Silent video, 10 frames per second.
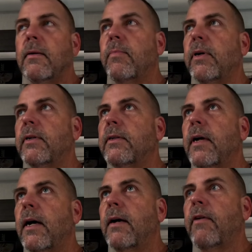but
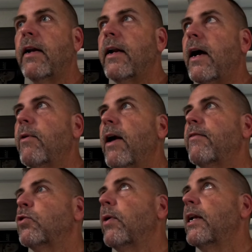right now we have a
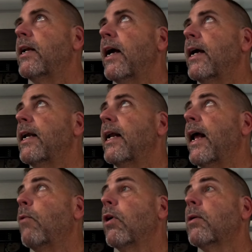29, and
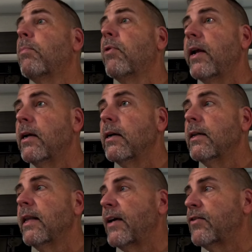that worked pretty good
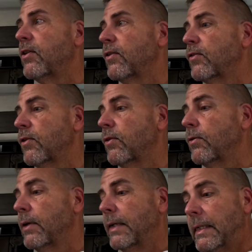last year, so I'm
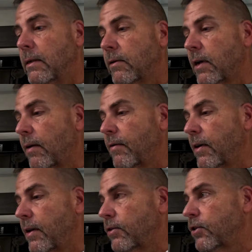gonna give it
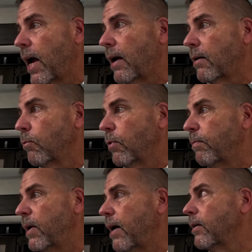another shot. We've
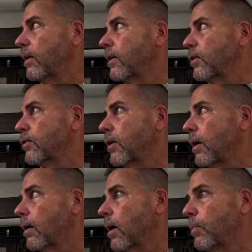been out in this
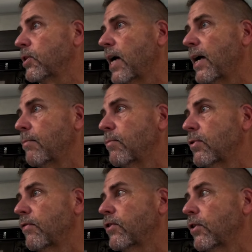a couple
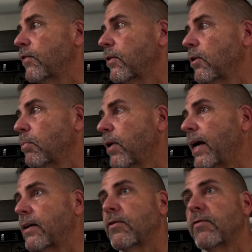times just for little
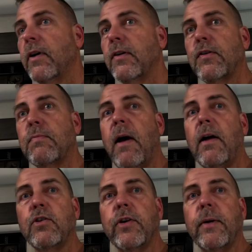practice runs, small
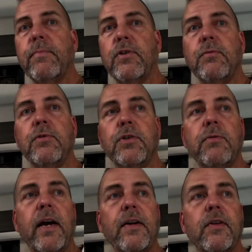trips, two
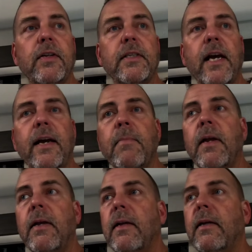nights at a time,
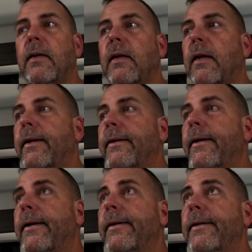and
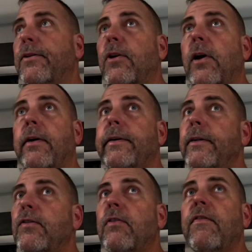it's gone
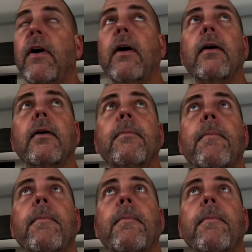good so far.